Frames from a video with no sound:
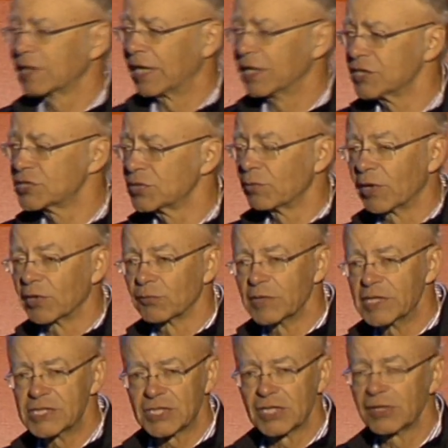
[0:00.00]
That is, you want to
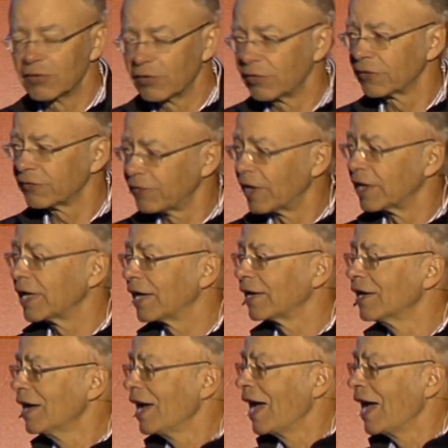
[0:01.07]
reason in order to find out